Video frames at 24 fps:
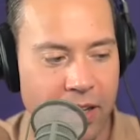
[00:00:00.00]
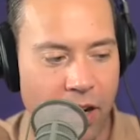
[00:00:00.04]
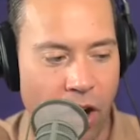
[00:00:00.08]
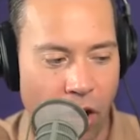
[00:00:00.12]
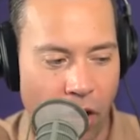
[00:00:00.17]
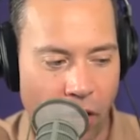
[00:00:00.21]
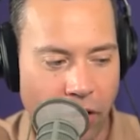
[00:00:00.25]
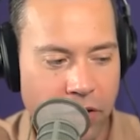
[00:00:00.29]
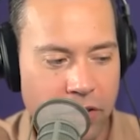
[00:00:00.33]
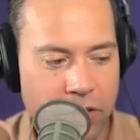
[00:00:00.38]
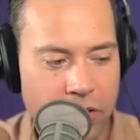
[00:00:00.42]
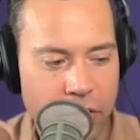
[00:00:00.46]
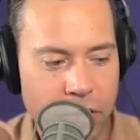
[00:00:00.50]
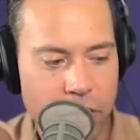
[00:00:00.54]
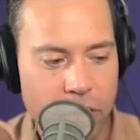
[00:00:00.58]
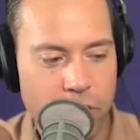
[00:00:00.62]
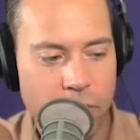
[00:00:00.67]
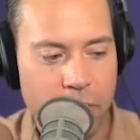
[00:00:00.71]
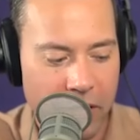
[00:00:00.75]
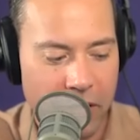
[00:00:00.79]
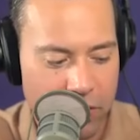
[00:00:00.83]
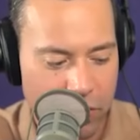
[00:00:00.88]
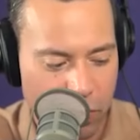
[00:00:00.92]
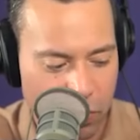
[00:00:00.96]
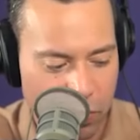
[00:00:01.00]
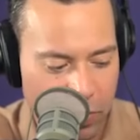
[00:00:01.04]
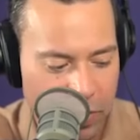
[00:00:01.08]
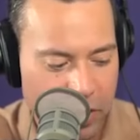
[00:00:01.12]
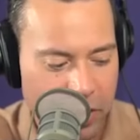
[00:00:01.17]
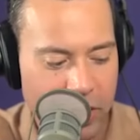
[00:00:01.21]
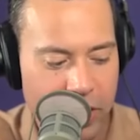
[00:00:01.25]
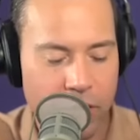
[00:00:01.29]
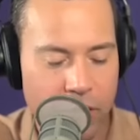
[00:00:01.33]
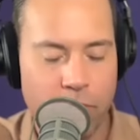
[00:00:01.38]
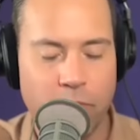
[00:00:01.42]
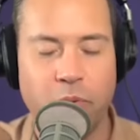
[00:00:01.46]
hard to, but it's
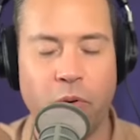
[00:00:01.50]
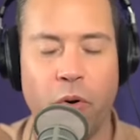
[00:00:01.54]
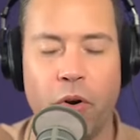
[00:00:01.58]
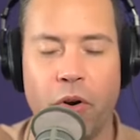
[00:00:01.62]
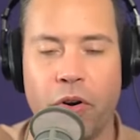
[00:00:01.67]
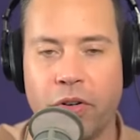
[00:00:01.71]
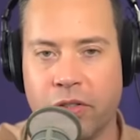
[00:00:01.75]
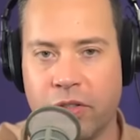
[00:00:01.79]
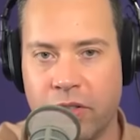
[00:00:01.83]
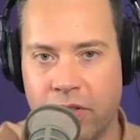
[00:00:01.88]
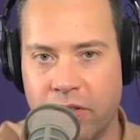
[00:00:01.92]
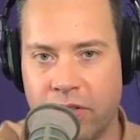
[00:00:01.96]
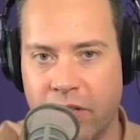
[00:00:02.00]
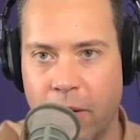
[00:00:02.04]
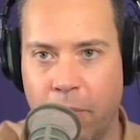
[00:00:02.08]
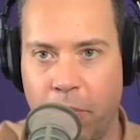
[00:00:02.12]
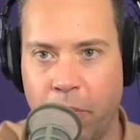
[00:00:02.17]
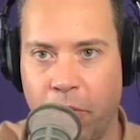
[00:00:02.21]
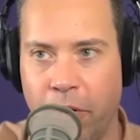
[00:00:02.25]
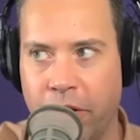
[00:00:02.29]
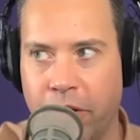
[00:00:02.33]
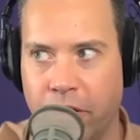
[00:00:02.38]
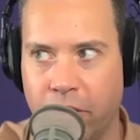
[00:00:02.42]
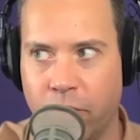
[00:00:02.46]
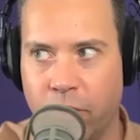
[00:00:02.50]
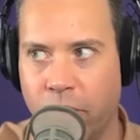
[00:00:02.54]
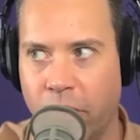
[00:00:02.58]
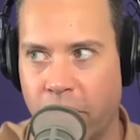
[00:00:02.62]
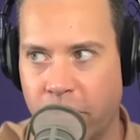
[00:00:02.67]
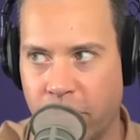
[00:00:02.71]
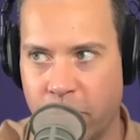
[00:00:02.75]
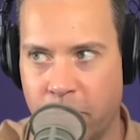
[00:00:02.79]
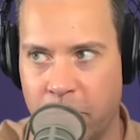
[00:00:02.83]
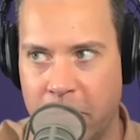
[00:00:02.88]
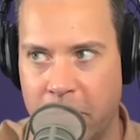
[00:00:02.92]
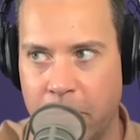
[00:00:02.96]
really important to separate the
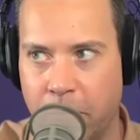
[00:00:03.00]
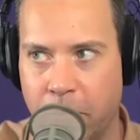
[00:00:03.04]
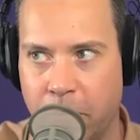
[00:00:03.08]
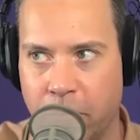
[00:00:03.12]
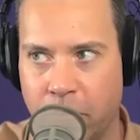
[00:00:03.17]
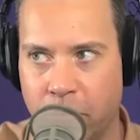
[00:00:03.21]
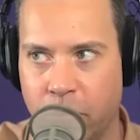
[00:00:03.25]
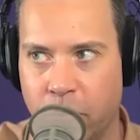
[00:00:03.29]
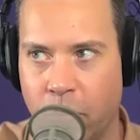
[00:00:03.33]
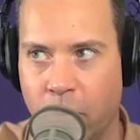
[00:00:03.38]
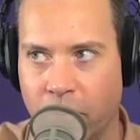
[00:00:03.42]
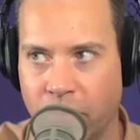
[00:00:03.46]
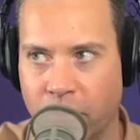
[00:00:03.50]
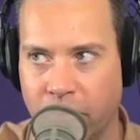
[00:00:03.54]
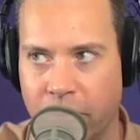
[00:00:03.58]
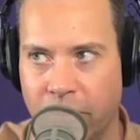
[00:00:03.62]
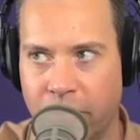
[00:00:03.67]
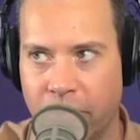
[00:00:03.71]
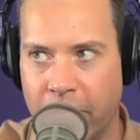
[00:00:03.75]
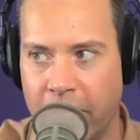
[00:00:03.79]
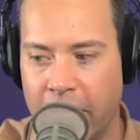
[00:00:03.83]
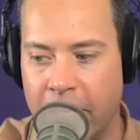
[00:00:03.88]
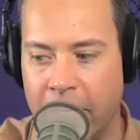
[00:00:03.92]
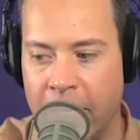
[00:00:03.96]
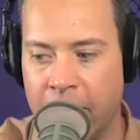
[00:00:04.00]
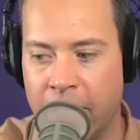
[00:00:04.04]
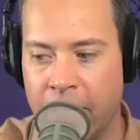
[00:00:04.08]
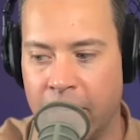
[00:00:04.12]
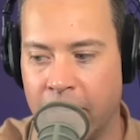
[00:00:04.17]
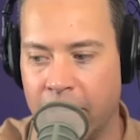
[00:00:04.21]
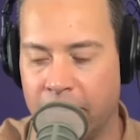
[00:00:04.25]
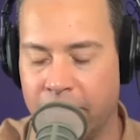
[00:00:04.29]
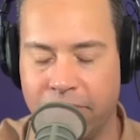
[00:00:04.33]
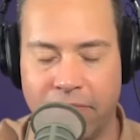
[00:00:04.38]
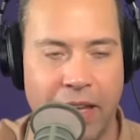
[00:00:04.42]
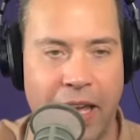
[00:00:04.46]
Russian people who are living in
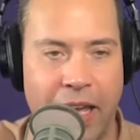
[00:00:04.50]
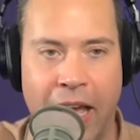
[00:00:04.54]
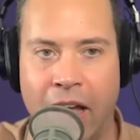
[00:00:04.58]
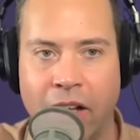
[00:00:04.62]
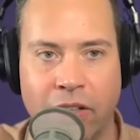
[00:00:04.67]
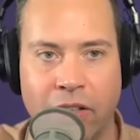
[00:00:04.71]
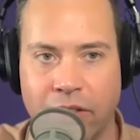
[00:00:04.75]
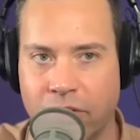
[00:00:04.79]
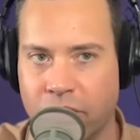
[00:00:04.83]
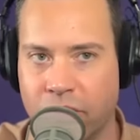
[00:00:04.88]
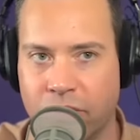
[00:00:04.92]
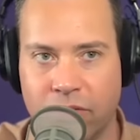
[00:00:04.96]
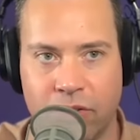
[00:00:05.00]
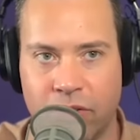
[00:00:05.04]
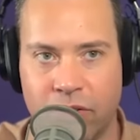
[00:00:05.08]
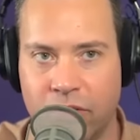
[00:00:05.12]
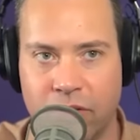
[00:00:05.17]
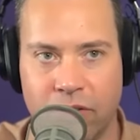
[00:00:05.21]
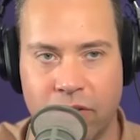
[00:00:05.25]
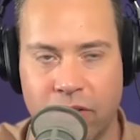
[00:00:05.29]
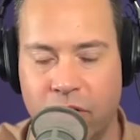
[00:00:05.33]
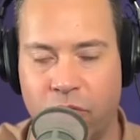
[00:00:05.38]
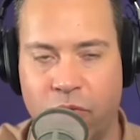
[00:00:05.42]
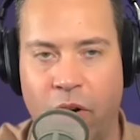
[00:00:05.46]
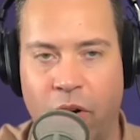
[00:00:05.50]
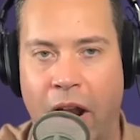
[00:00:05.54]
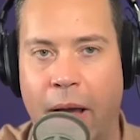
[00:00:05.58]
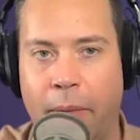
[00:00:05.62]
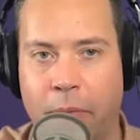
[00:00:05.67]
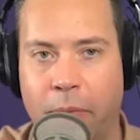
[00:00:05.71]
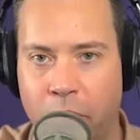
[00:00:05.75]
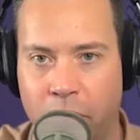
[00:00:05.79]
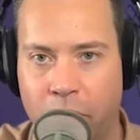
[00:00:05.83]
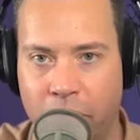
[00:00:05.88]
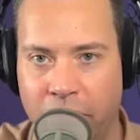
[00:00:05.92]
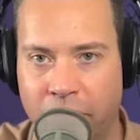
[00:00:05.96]
a hellish crap
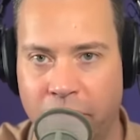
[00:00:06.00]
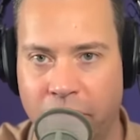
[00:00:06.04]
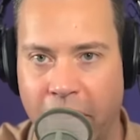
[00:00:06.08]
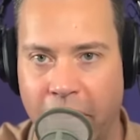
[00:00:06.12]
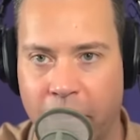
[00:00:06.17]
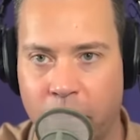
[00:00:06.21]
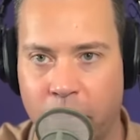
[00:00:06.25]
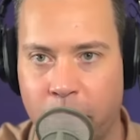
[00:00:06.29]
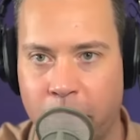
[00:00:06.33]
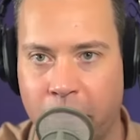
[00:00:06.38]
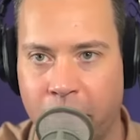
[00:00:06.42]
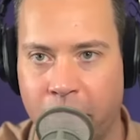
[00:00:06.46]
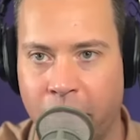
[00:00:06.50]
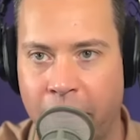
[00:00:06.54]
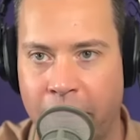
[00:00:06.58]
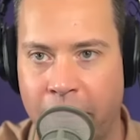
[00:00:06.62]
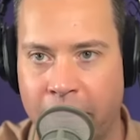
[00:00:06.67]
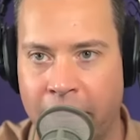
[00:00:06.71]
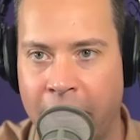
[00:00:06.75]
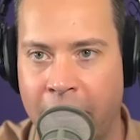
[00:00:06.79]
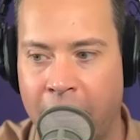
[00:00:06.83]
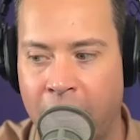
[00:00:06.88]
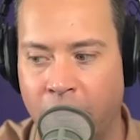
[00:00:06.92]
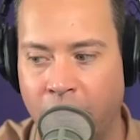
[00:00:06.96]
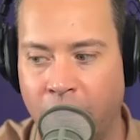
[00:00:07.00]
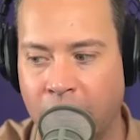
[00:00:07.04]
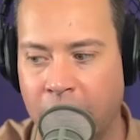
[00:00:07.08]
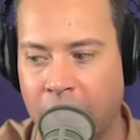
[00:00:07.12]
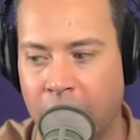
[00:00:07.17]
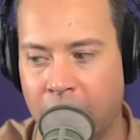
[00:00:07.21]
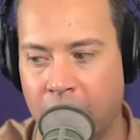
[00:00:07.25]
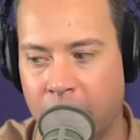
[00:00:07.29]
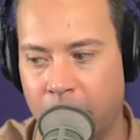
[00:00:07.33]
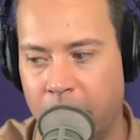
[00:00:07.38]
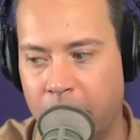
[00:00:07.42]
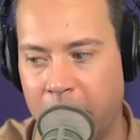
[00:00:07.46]
hole environment right now
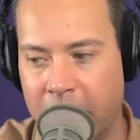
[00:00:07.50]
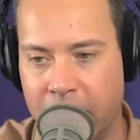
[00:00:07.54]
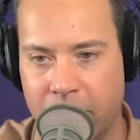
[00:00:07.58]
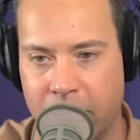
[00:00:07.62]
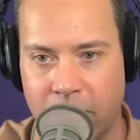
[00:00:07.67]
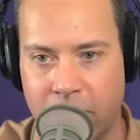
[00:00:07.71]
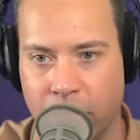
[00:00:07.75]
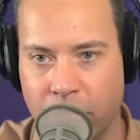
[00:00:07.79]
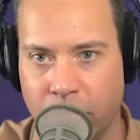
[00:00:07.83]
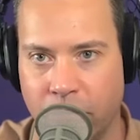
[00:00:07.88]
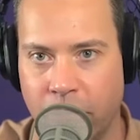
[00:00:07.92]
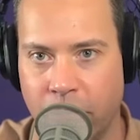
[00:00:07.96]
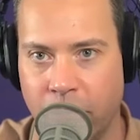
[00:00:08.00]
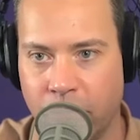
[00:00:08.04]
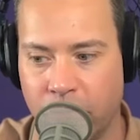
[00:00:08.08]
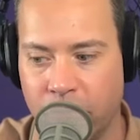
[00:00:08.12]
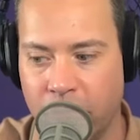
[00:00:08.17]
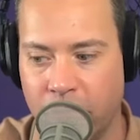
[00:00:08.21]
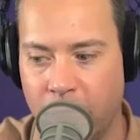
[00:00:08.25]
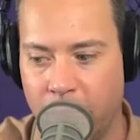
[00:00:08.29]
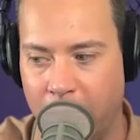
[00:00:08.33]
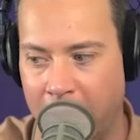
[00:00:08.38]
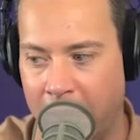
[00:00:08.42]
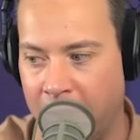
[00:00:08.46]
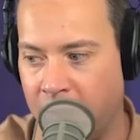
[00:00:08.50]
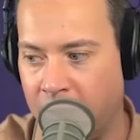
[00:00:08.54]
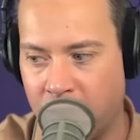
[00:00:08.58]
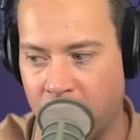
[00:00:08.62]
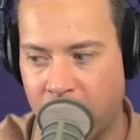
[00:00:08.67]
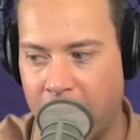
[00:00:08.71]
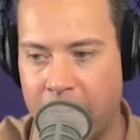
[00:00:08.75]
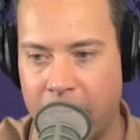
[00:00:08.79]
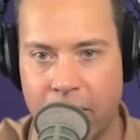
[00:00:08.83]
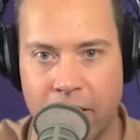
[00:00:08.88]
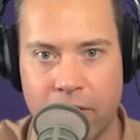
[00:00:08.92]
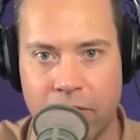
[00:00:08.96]
because of their leadership, and the
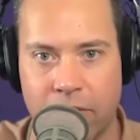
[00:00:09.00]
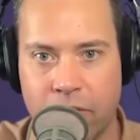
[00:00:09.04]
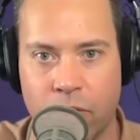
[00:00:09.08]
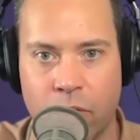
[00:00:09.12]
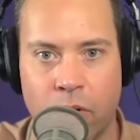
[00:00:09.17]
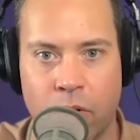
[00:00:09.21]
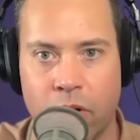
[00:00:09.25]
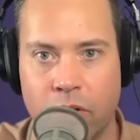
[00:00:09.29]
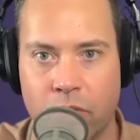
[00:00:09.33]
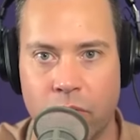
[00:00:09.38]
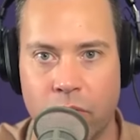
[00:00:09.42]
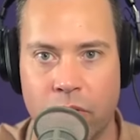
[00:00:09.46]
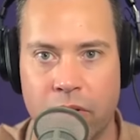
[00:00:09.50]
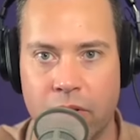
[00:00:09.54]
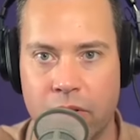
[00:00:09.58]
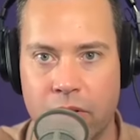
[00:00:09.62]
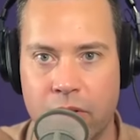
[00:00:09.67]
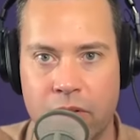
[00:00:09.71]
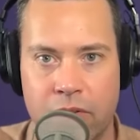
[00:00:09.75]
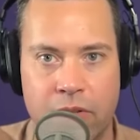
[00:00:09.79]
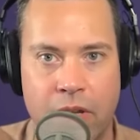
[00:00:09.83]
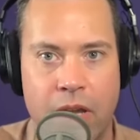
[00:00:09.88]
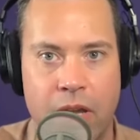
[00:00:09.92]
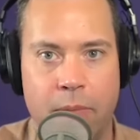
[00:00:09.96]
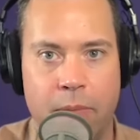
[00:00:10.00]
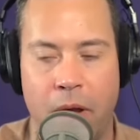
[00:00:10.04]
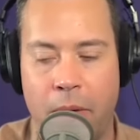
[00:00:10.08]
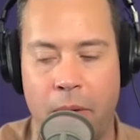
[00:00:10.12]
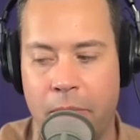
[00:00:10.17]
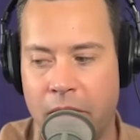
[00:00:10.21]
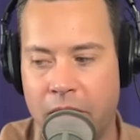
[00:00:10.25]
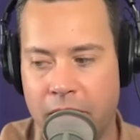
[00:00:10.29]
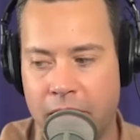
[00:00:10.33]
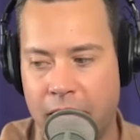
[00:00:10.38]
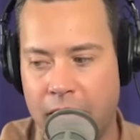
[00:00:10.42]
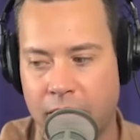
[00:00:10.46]
Chinese who are doing the same. I
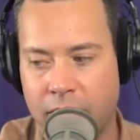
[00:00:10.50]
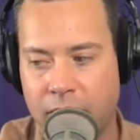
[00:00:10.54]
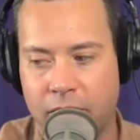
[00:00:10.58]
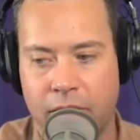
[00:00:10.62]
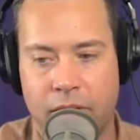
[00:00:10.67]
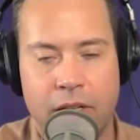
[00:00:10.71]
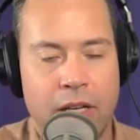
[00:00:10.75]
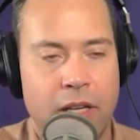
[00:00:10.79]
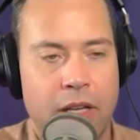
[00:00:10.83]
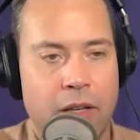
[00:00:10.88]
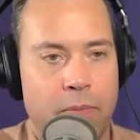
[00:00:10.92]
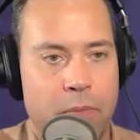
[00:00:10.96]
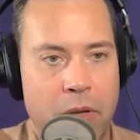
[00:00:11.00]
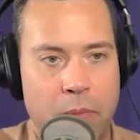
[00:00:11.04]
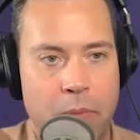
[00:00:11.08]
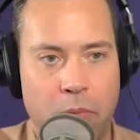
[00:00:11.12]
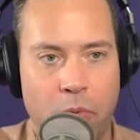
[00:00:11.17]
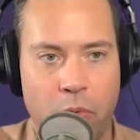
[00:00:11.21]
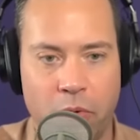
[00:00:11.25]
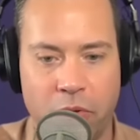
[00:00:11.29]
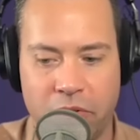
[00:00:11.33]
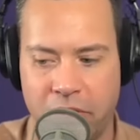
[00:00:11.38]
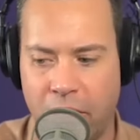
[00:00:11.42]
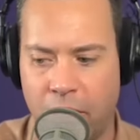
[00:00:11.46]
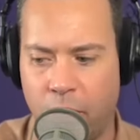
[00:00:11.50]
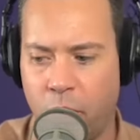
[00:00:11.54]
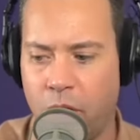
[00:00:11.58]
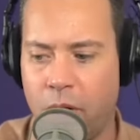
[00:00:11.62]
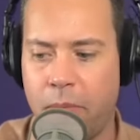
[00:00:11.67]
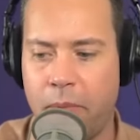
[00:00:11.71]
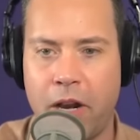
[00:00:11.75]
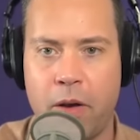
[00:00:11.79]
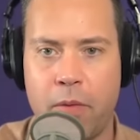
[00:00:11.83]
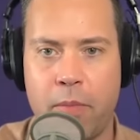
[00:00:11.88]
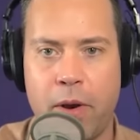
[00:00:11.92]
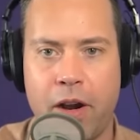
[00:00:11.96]
mean, yes, people will say, "What
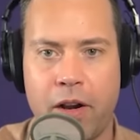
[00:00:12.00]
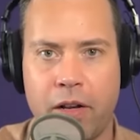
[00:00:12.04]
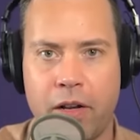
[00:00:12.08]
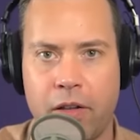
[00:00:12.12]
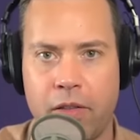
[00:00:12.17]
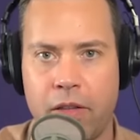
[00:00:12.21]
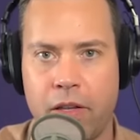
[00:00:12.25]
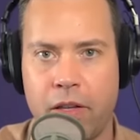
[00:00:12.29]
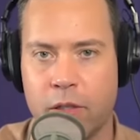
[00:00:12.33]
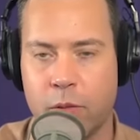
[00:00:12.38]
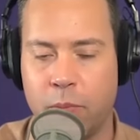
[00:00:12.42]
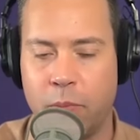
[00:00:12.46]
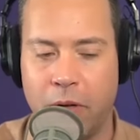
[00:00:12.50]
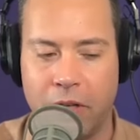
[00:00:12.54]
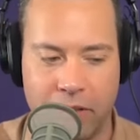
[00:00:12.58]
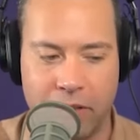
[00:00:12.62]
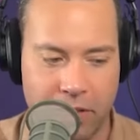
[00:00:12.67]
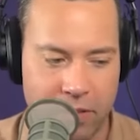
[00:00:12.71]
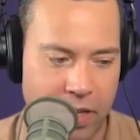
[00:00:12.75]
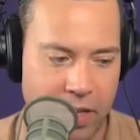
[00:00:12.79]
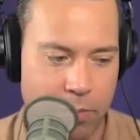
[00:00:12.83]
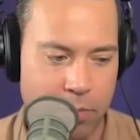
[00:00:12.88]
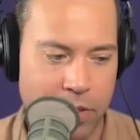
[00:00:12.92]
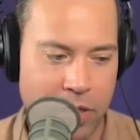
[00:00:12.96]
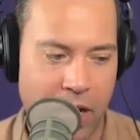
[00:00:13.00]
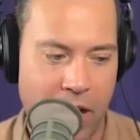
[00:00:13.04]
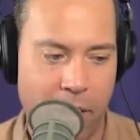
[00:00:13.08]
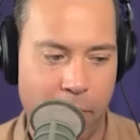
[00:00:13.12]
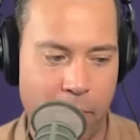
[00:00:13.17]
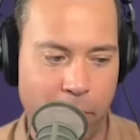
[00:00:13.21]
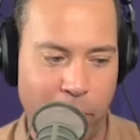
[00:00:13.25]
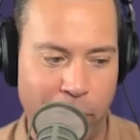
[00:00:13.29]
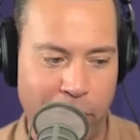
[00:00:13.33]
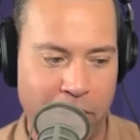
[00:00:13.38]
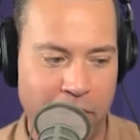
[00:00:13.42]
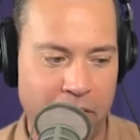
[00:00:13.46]
about America?" This, but at the same time,
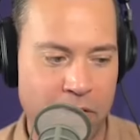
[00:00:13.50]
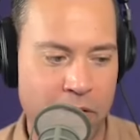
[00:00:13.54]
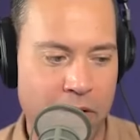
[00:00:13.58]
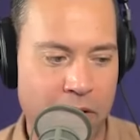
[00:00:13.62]
like,